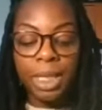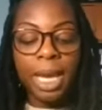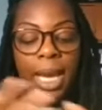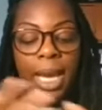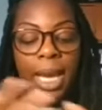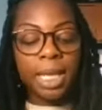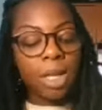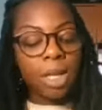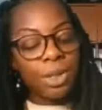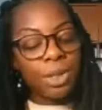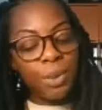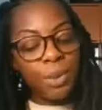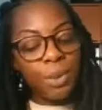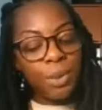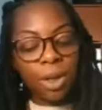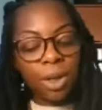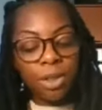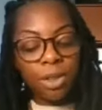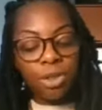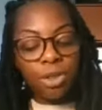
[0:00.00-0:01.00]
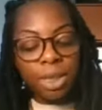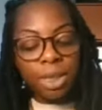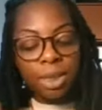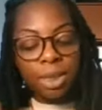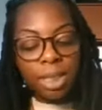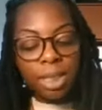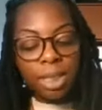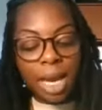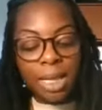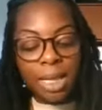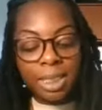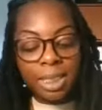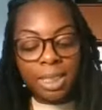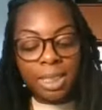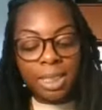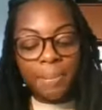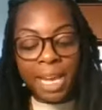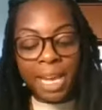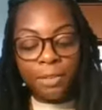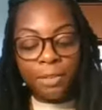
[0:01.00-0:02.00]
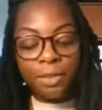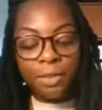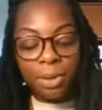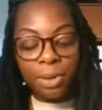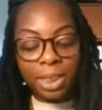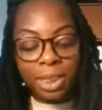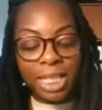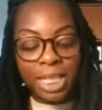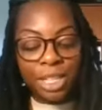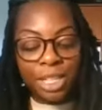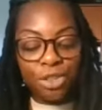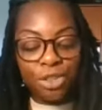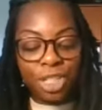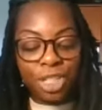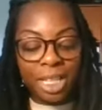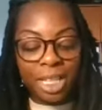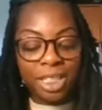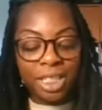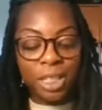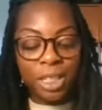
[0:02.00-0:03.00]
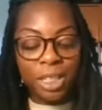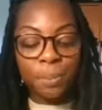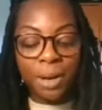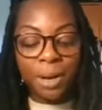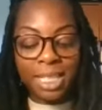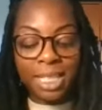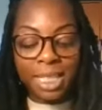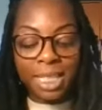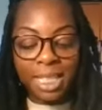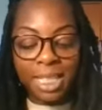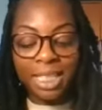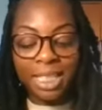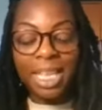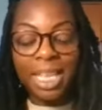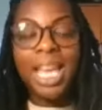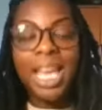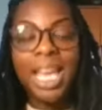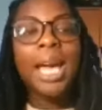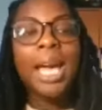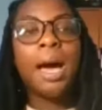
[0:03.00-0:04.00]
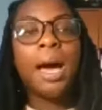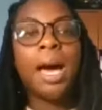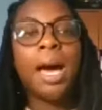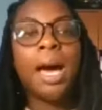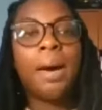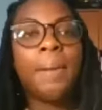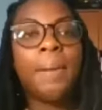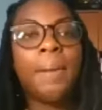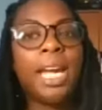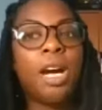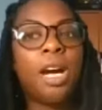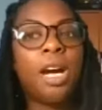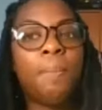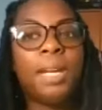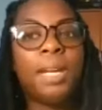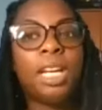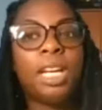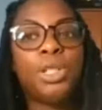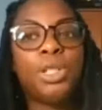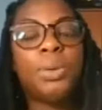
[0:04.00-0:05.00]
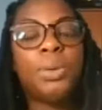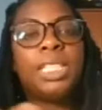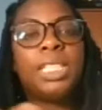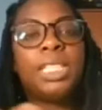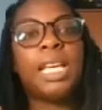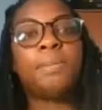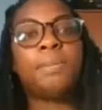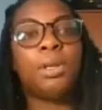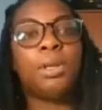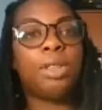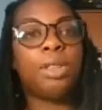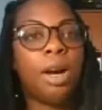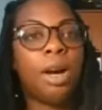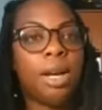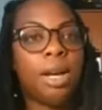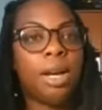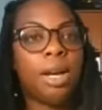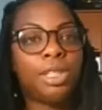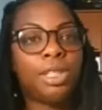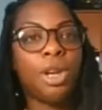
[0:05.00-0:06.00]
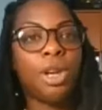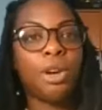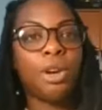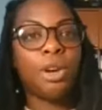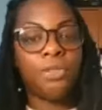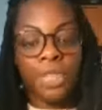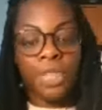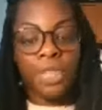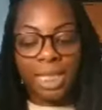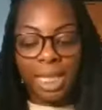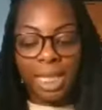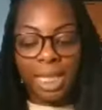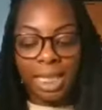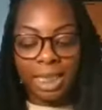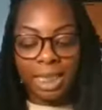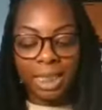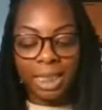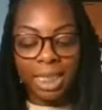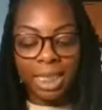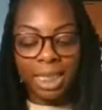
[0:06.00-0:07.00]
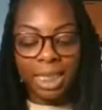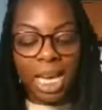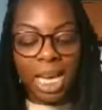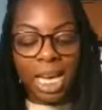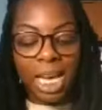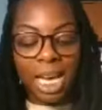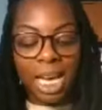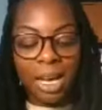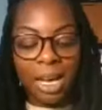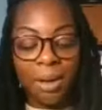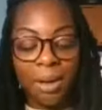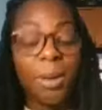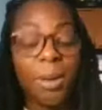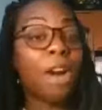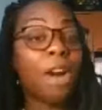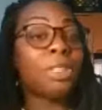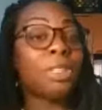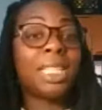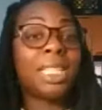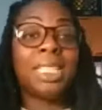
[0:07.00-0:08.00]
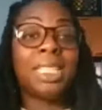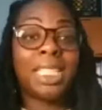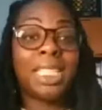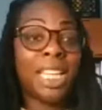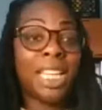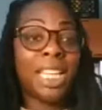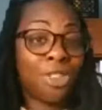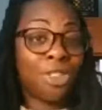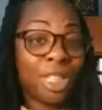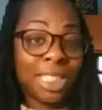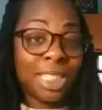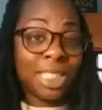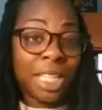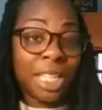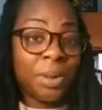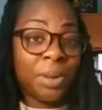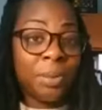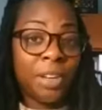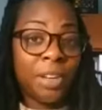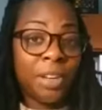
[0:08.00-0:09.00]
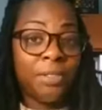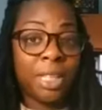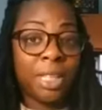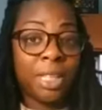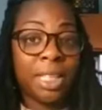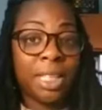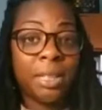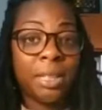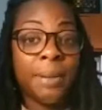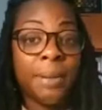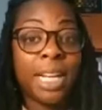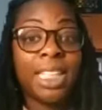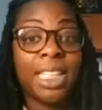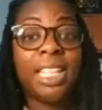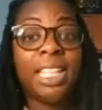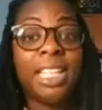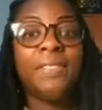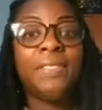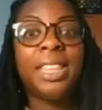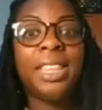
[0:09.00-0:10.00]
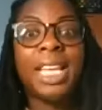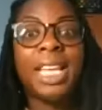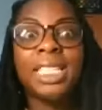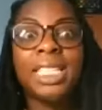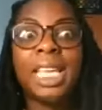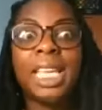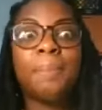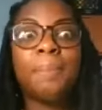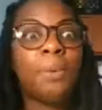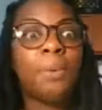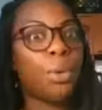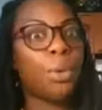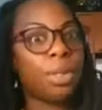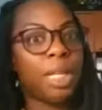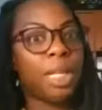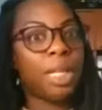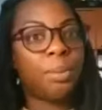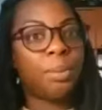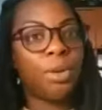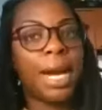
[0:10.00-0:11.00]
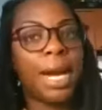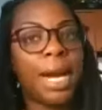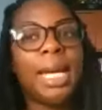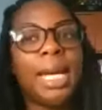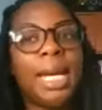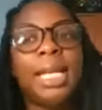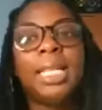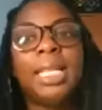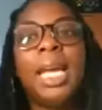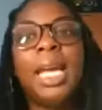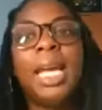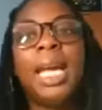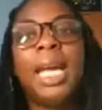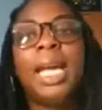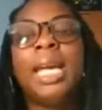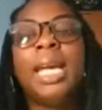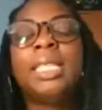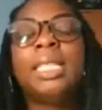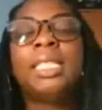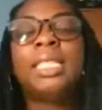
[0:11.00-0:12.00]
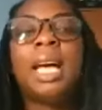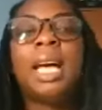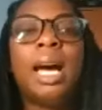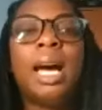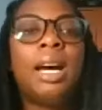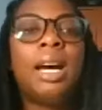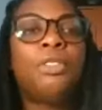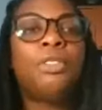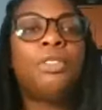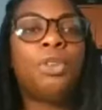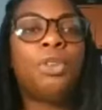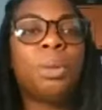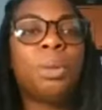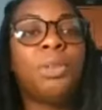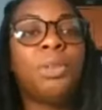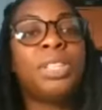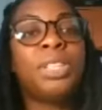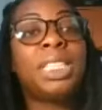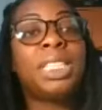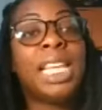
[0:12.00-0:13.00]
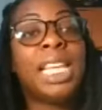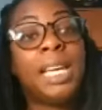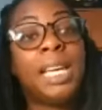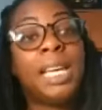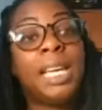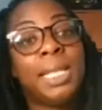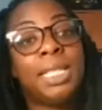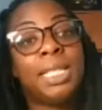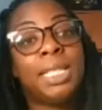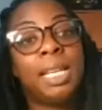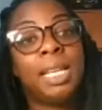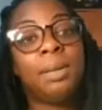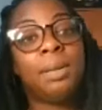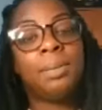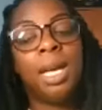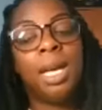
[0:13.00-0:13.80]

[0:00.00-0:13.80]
It also encourages us, us to pay full attention to the present uh, by helping us to accept our thoughts, our feelings, um, our sensations that we might feel in the body, even things like boredom, right? It's not a form of escapism.